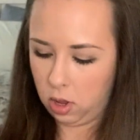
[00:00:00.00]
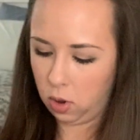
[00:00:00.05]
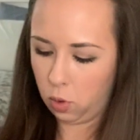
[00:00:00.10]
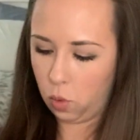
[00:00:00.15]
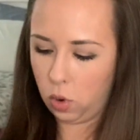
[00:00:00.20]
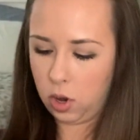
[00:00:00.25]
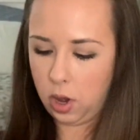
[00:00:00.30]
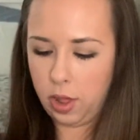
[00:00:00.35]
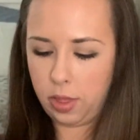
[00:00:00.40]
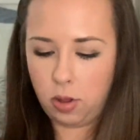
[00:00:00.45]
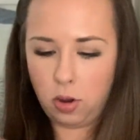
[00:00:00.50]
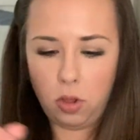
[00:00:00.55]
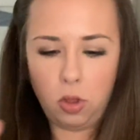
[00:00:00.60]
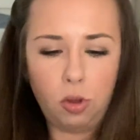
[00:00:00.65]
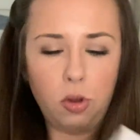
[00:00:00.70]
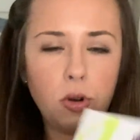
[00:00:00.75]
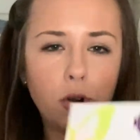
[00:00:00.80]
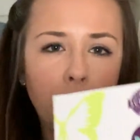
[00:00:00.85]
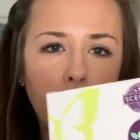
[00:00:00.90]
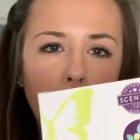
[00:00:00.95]
One other
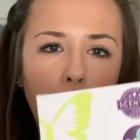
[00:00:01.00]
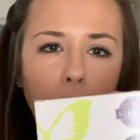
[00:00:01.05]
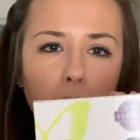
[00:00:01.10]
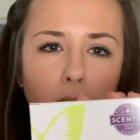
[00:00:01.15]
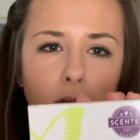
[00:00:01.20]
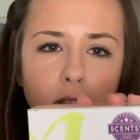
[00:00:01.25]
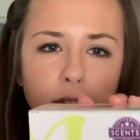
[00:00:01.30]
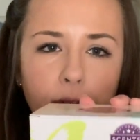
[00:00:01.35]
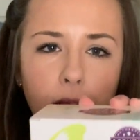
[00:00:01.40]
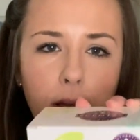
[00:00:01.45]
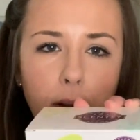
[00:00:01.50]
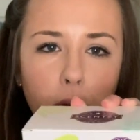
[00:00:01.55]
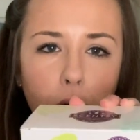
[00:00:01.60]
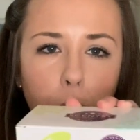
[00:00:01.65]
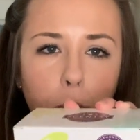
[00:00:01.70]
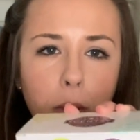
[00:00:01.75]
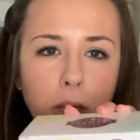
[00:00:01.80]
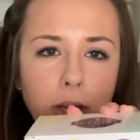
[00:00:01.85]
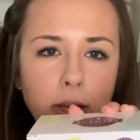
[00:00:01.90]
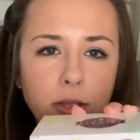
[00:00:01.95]
Luna fragrance flower,
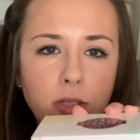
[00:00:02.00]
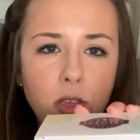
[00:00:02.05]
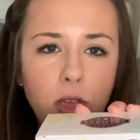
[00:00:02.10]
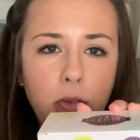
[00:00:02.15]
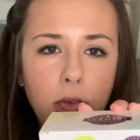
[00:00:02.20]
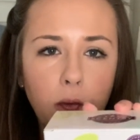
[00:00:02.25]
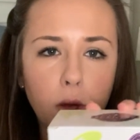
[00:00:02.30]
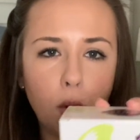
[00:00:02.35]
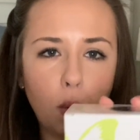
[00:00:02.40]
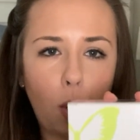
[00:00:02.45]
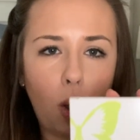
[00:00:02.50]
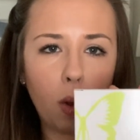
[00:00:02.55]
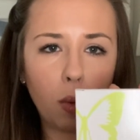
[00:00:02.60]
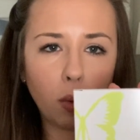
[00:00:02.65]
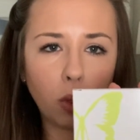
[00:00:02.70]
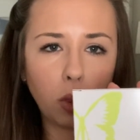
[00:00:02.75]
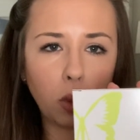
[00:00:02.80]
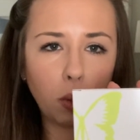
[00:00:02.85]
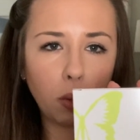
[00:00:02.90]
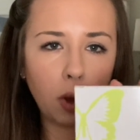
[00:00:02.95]
because you can't go wrong
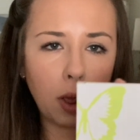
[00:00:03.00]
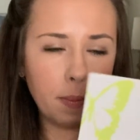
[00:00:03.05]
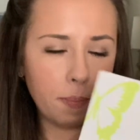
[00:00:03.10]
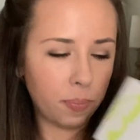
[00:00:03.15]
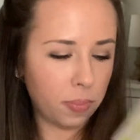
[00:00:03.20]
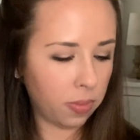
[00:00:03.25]
with Luna.